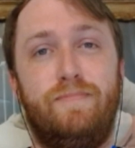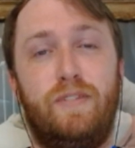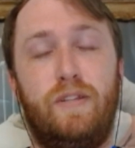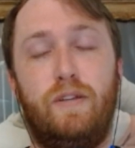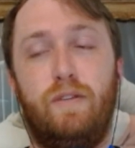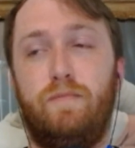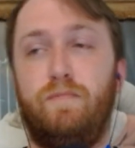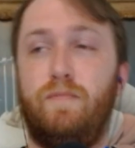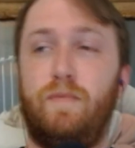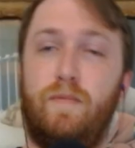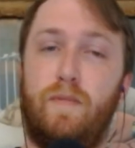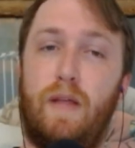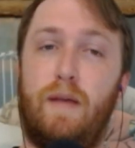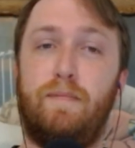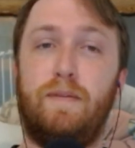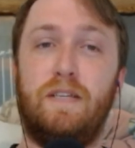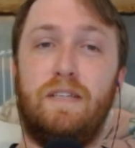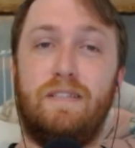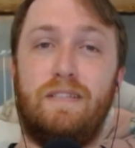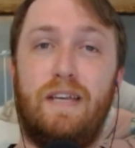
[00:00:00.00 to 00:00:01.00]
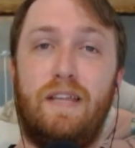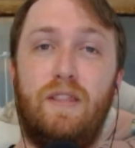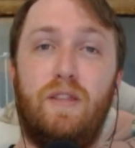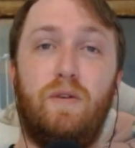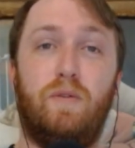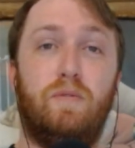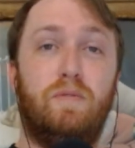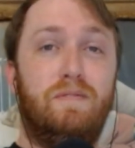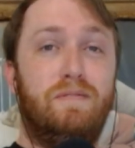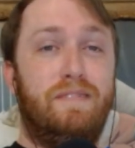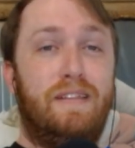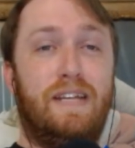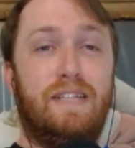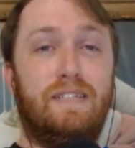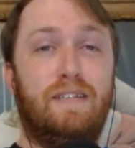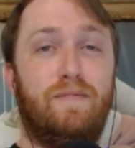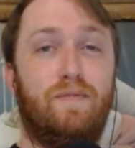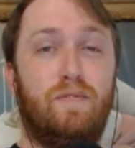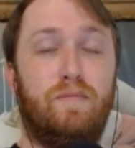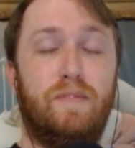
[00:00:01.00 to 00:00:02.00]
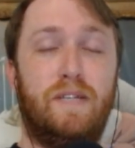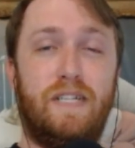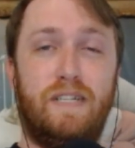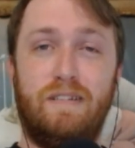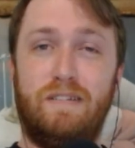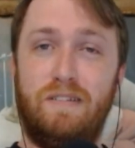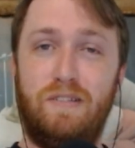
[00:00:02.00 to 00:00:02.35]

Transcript: Uh, that being said, though, that's it for me.